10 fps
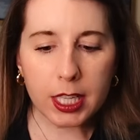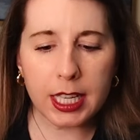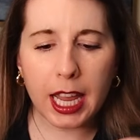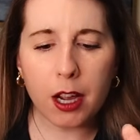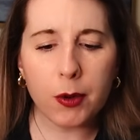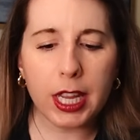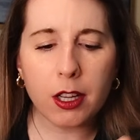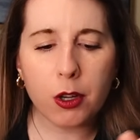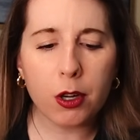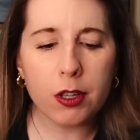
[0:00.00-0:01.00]
Now,
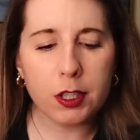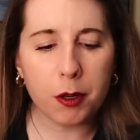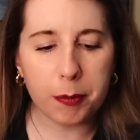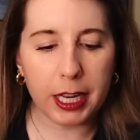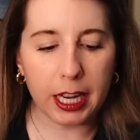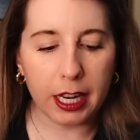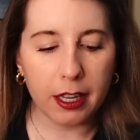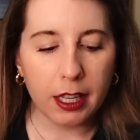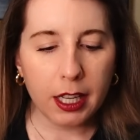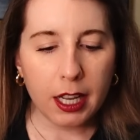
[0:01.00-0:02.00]
it could also
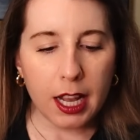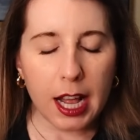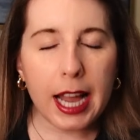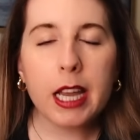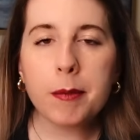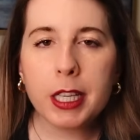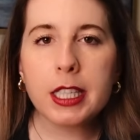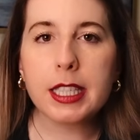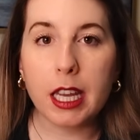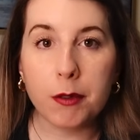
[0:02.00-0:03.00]
be, I am
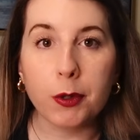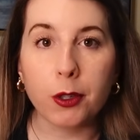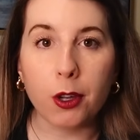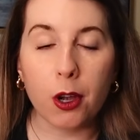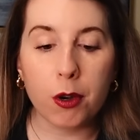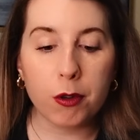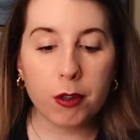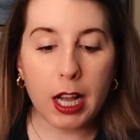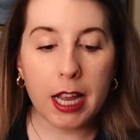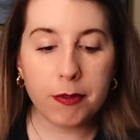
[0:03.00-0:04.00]
gonna say, Virgo,
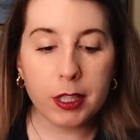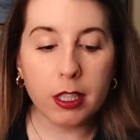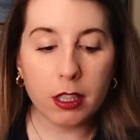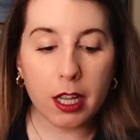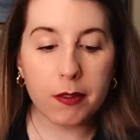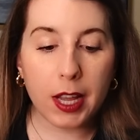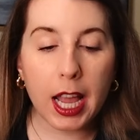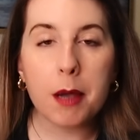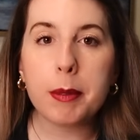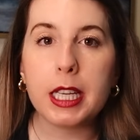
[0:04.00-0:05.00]
I feel a lot of
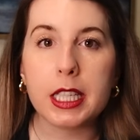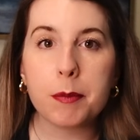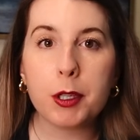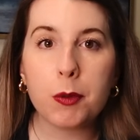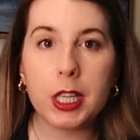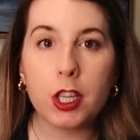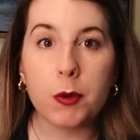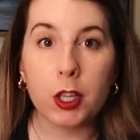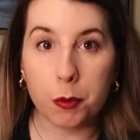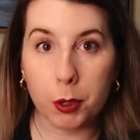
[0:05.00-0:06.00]
happiness between you
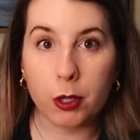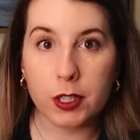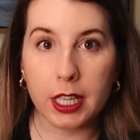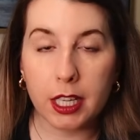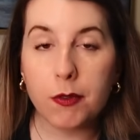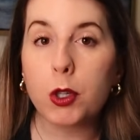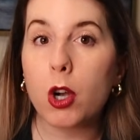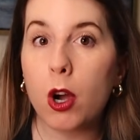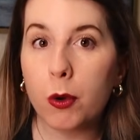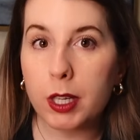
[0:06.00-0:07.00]
and your person if you're
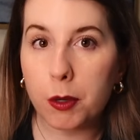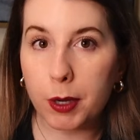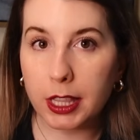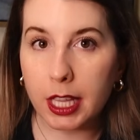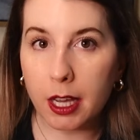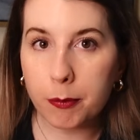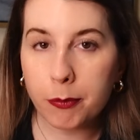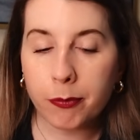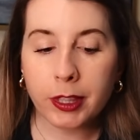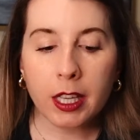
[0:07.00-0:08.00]
already with them,
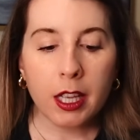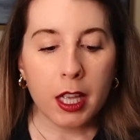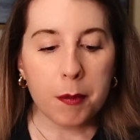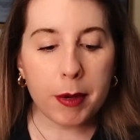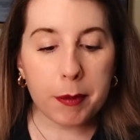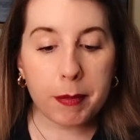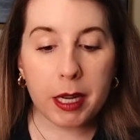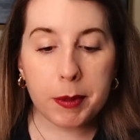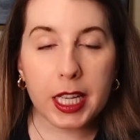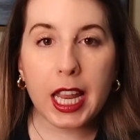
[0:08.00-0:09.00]
but
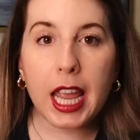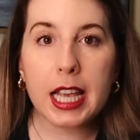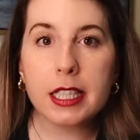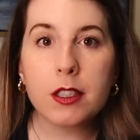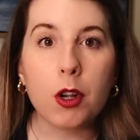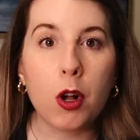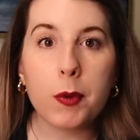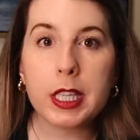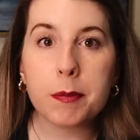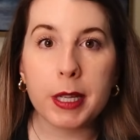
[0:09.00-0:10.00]
maybe it hasn't
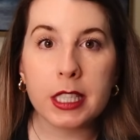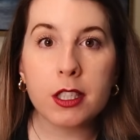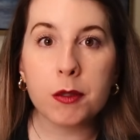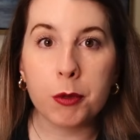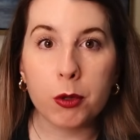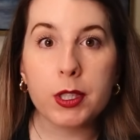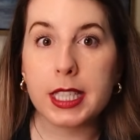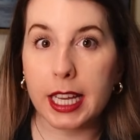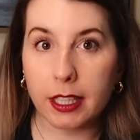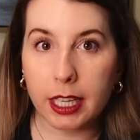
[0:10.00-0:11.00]
always been smooth
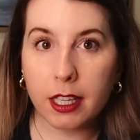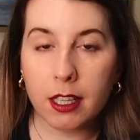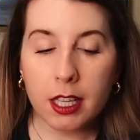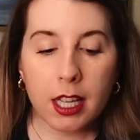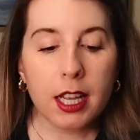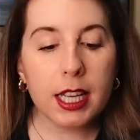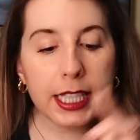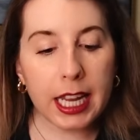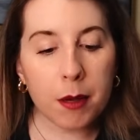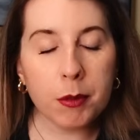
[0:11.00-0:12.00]
sailing, because
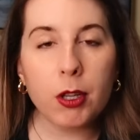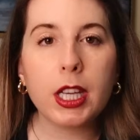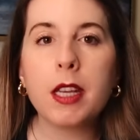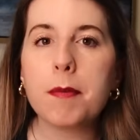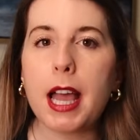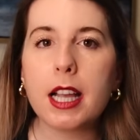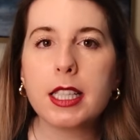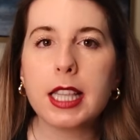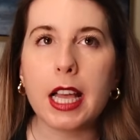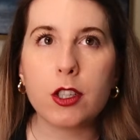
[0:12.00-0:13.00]
I am looking back
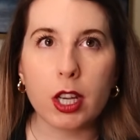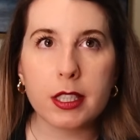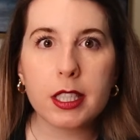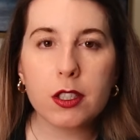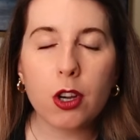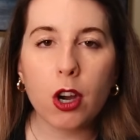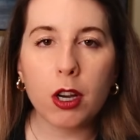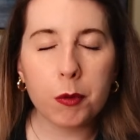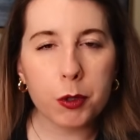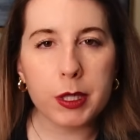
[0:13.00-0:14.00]
to that Justice
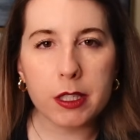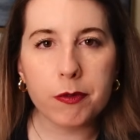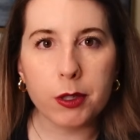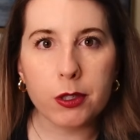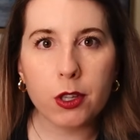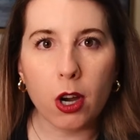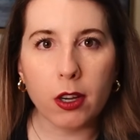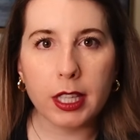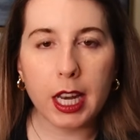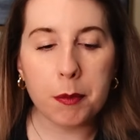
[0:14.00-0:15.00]
card, which was the first
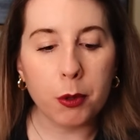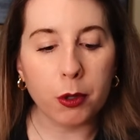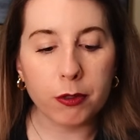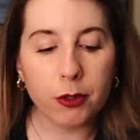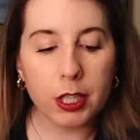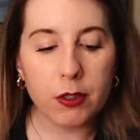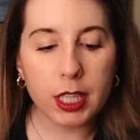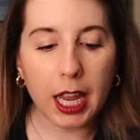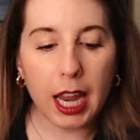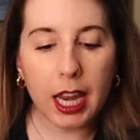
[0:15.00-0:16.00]
card that I pulled for you
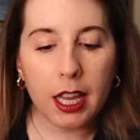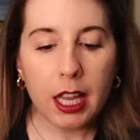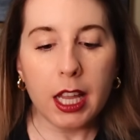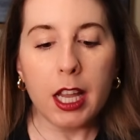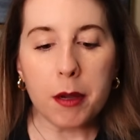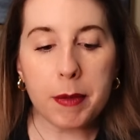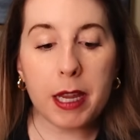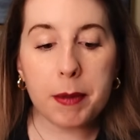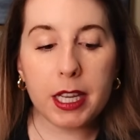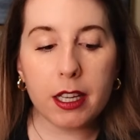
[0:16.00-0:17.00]
today.
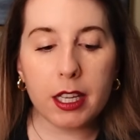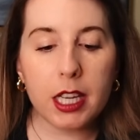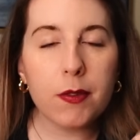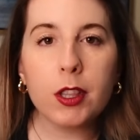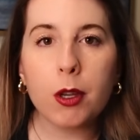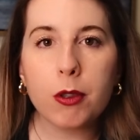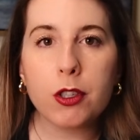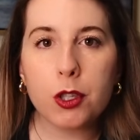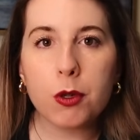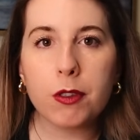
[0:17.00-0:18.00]
Maybe even though the
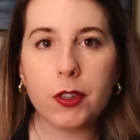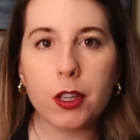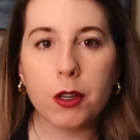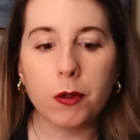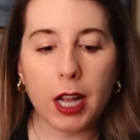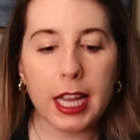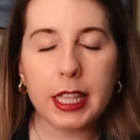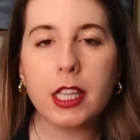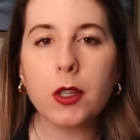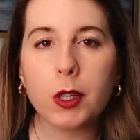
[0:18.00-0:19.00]
two of you, I
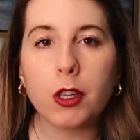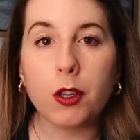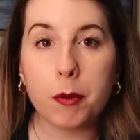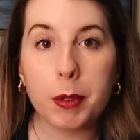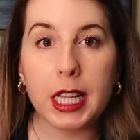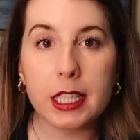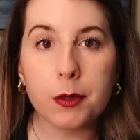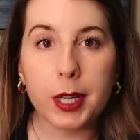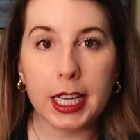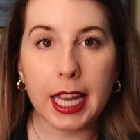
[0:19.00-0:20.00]
think you're in a good place
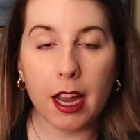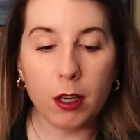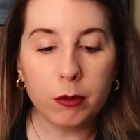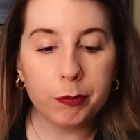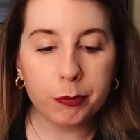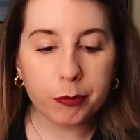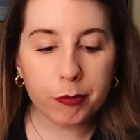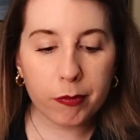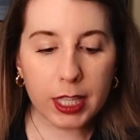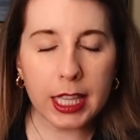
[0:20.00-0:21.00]
right now,
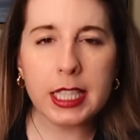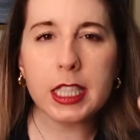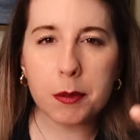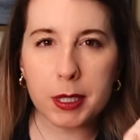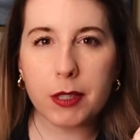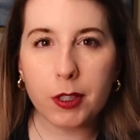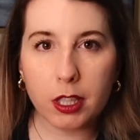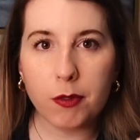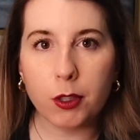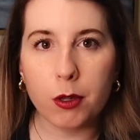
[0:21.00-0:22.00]
and this is
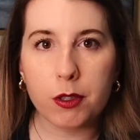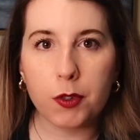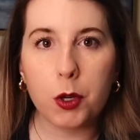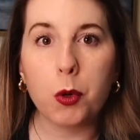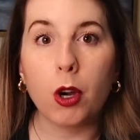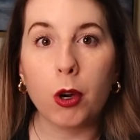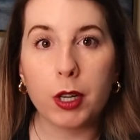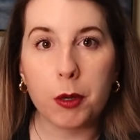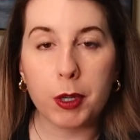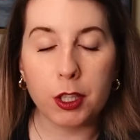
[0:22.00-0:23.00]
specifically for those of you who are
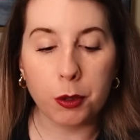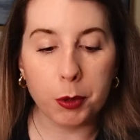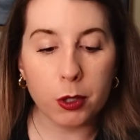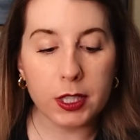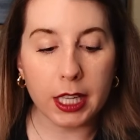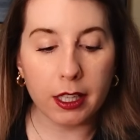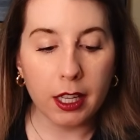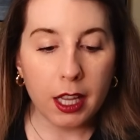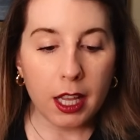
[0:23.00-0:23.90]
already with your person,